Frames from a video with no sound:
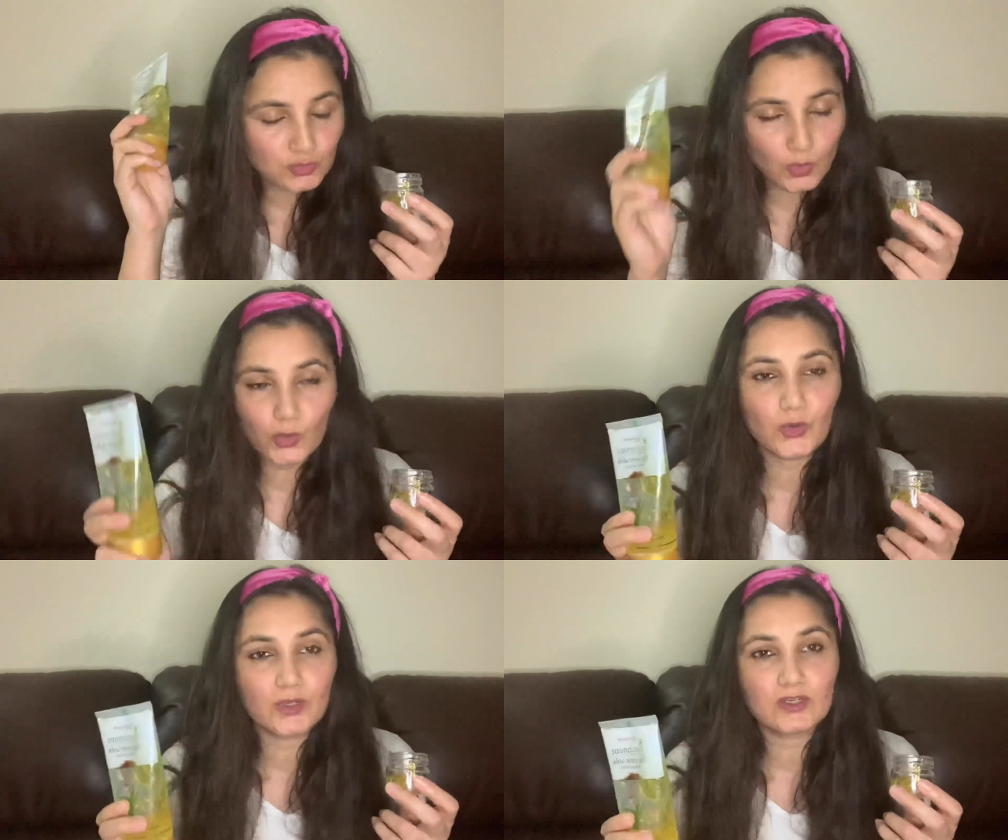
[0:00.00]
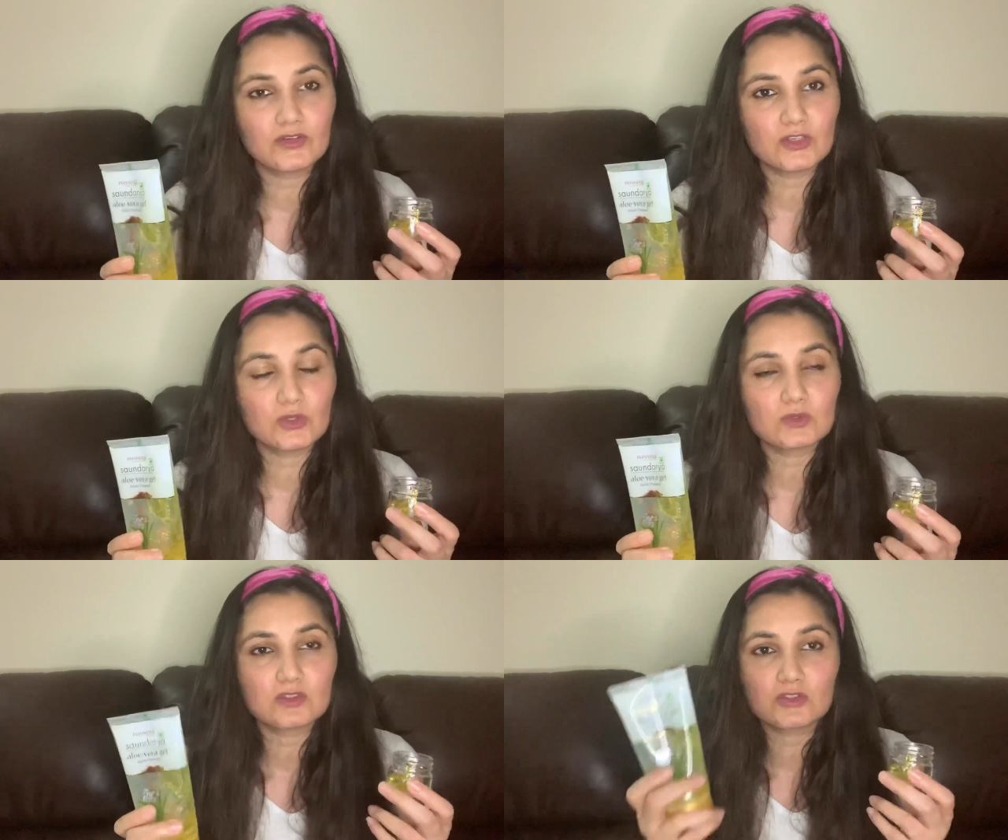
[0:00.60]
good. It
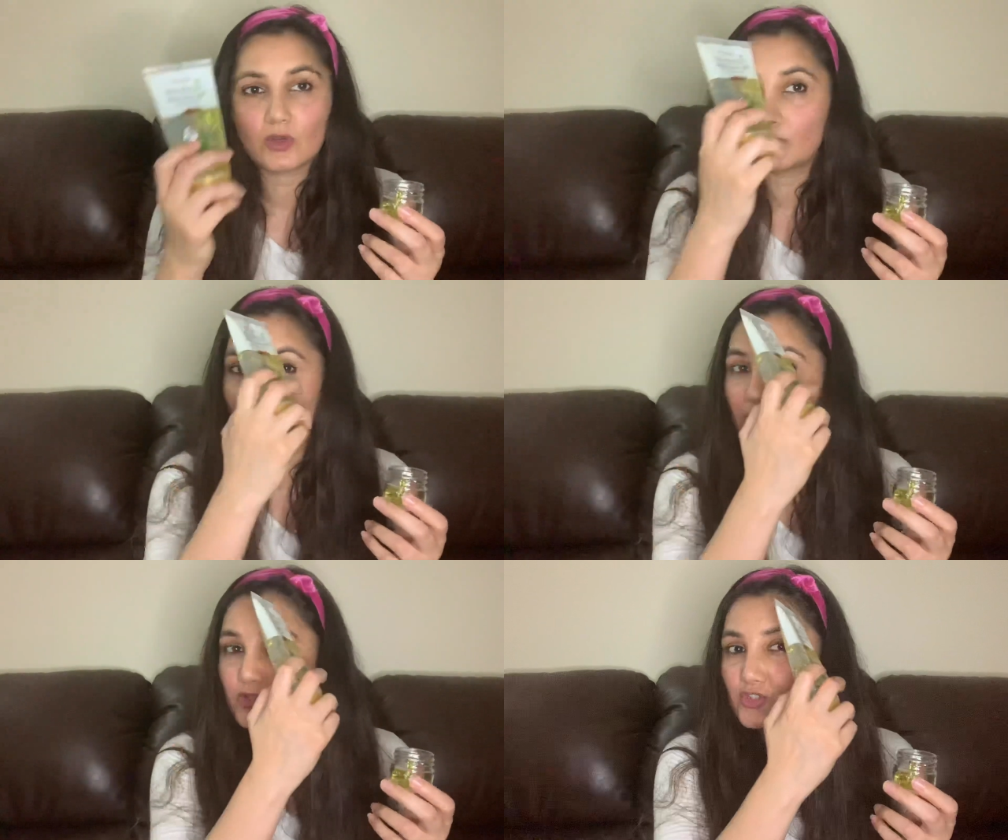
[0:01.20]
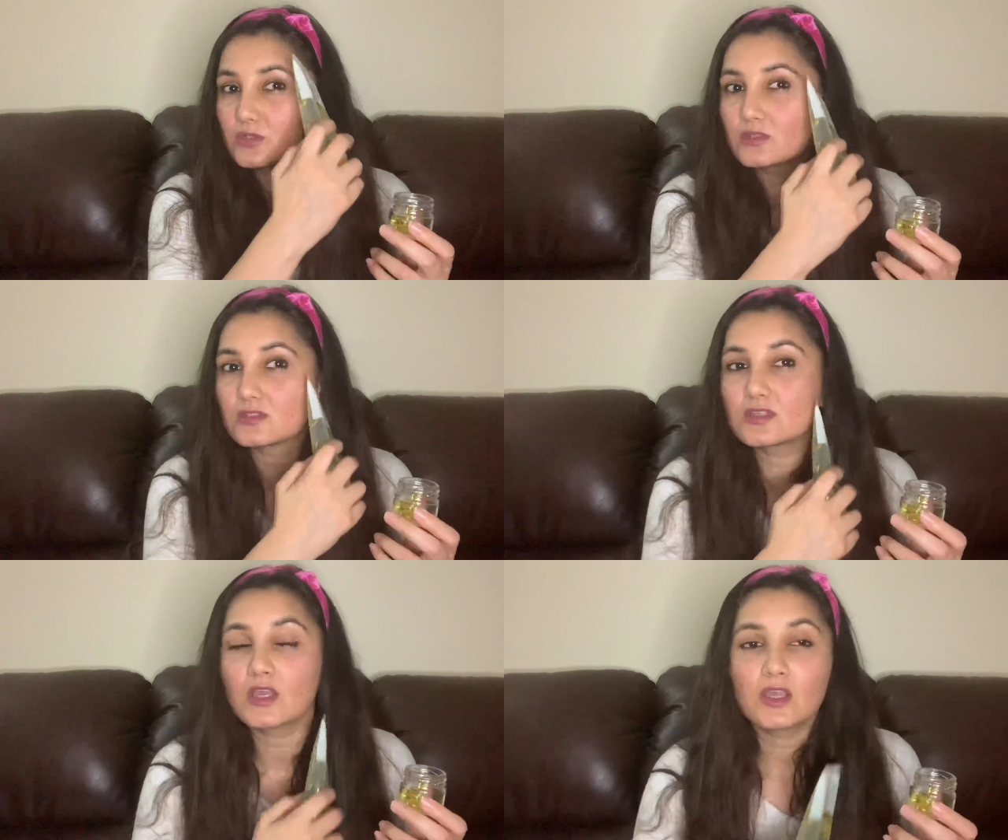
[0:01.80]
reduces your blemishes,
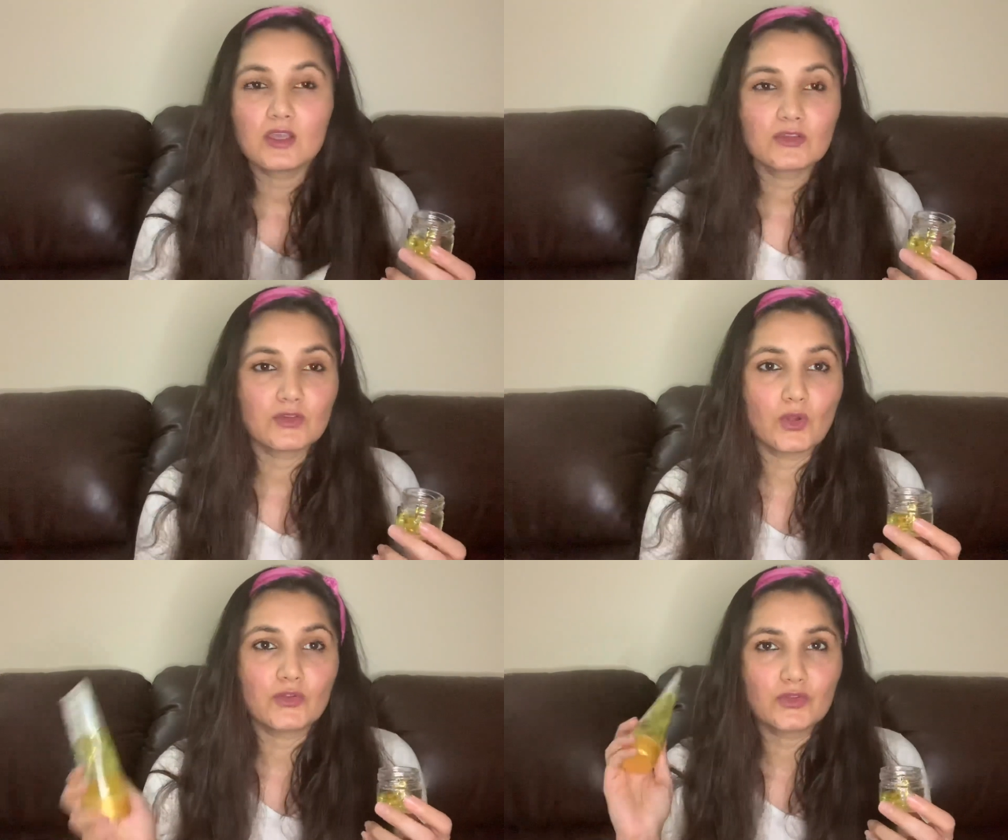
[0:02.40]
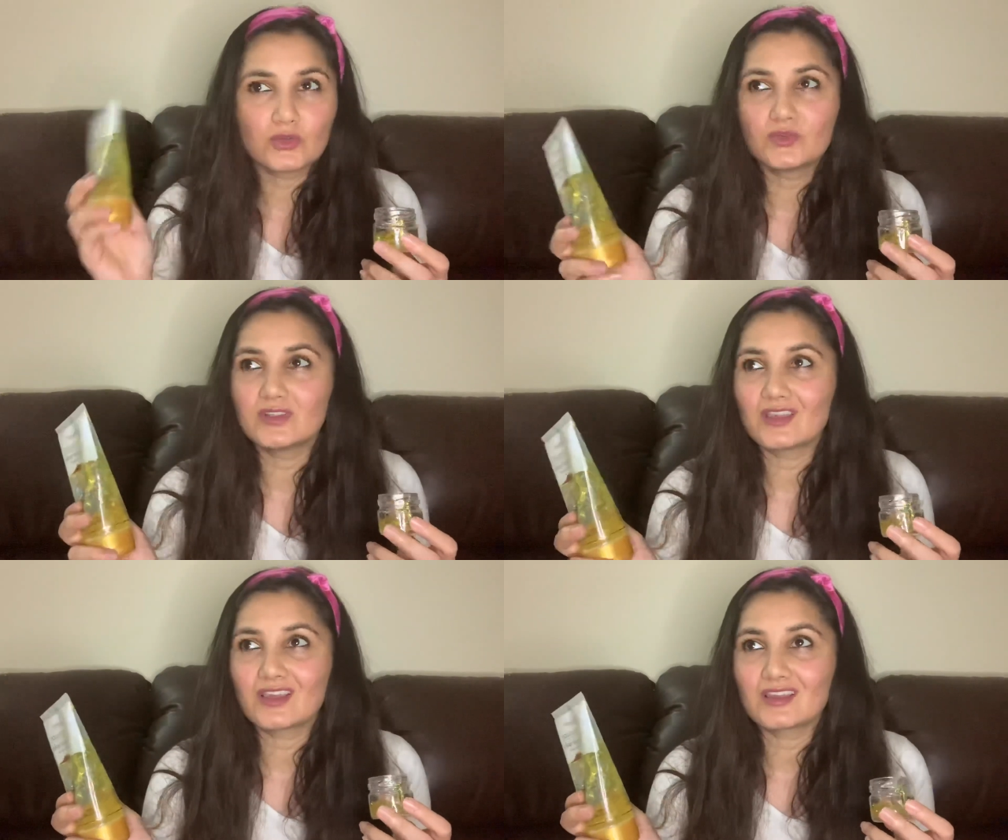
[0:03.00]
your UV
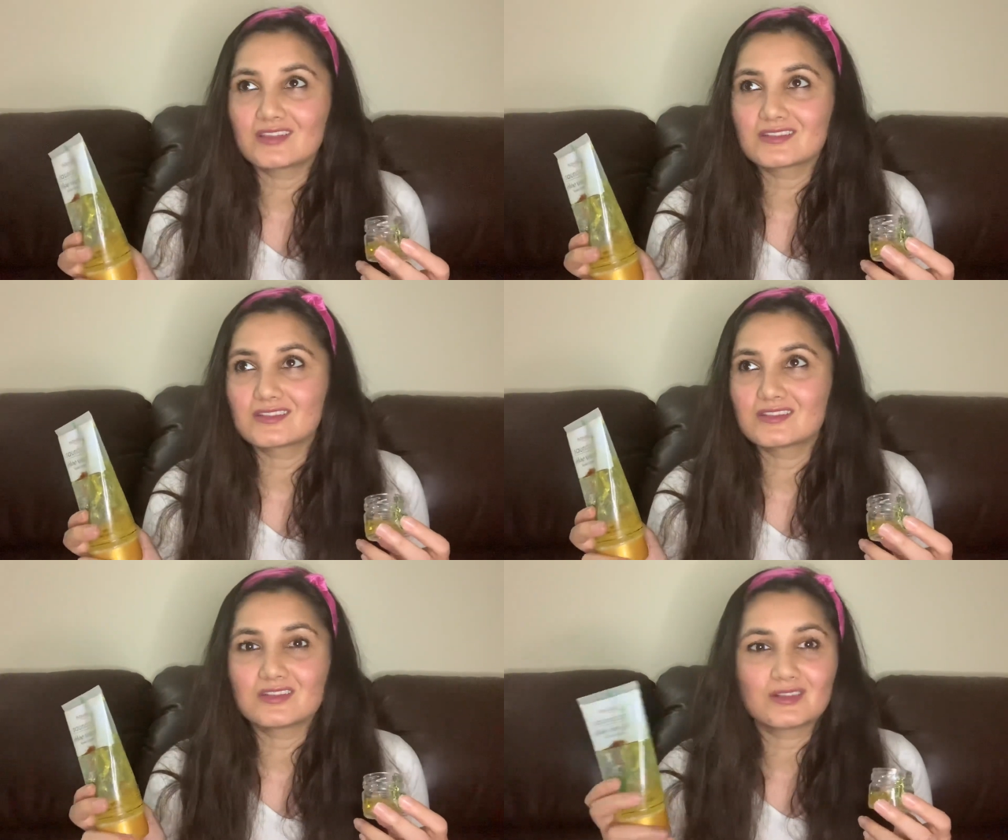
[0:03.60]
rays,